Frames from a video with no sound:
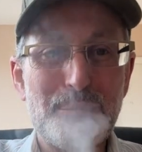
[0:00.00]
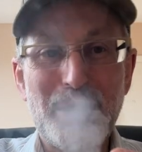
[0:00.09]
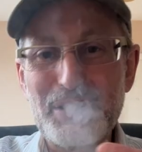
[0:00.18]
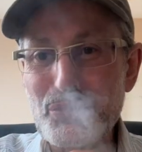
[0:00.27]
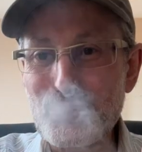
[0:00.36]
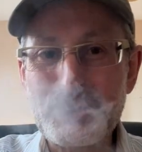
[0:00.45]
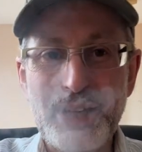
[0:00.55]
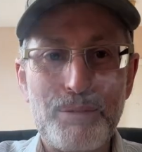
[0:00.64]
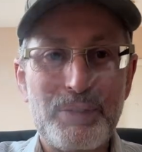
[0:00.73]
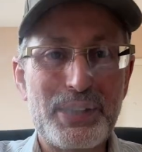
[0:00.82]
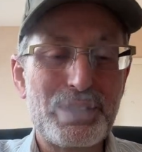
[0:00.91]
by Juice
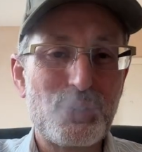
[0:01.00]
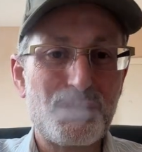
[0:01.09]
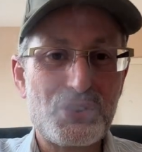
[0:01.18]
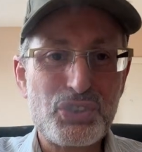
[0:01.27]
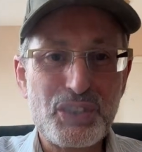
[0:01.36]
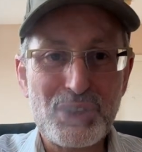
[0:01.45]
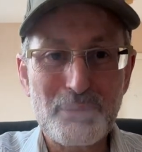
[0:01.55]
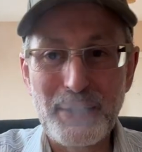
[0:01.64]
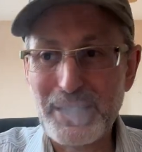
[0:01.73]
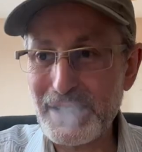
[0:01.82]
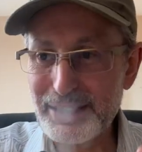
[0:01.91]
Cabin or Virginia
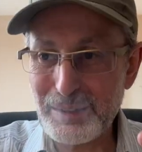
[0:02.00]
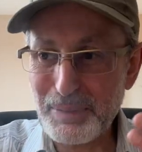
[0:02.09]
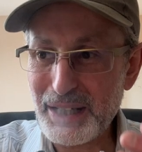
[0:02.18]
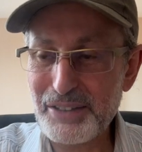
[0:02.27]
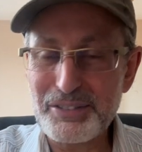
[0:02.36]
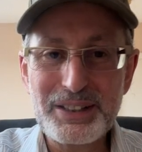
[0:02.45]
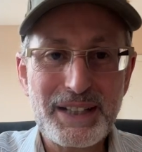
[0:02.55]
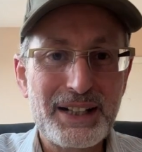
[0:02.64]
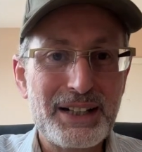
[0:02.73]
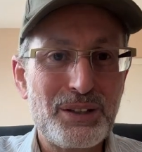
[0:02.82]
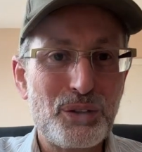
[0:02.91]
by La Tabacaria.